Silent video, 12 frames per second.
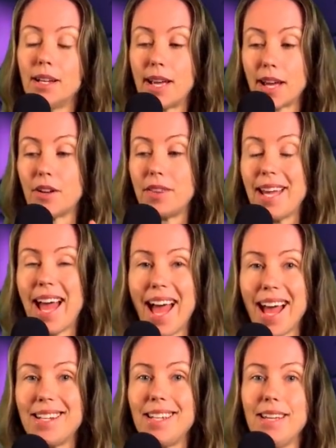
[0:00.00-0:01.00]
Get on the
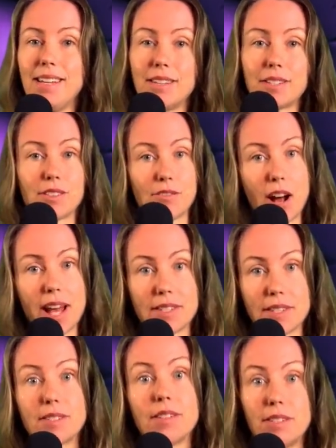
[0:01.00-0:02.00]

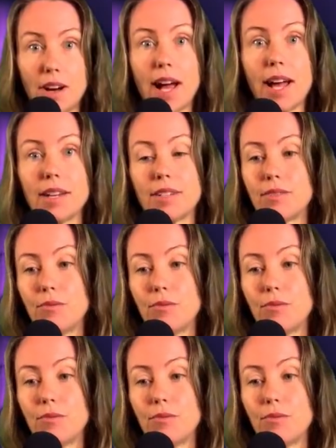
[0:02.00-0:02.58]
anti-psoriasis diet,